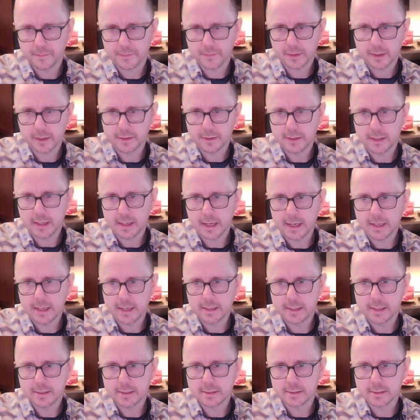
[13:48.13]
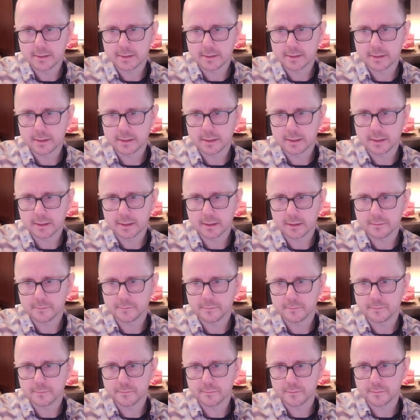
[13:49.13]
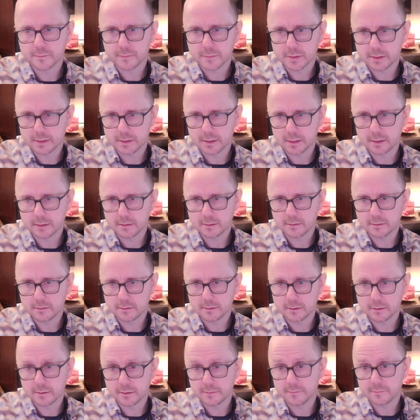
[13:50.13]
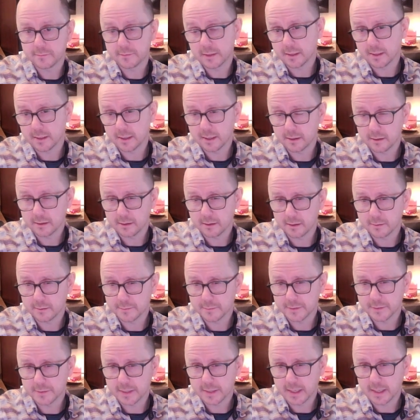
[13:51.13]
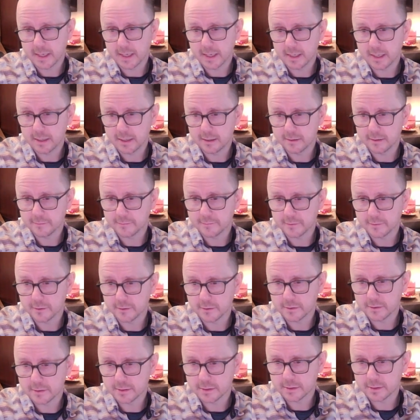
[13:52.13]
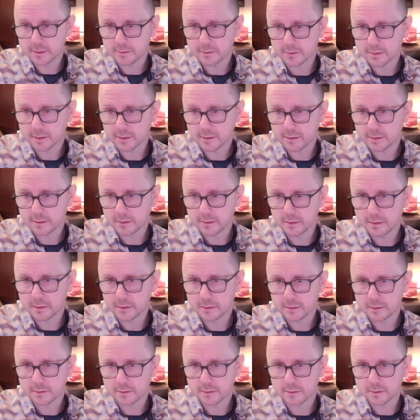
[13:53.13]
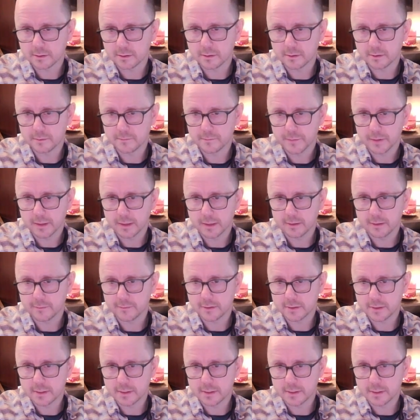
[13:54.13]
and the 8 is going to come to this cell. Actually, it can come to any of those cells, I think. So, any of those digits.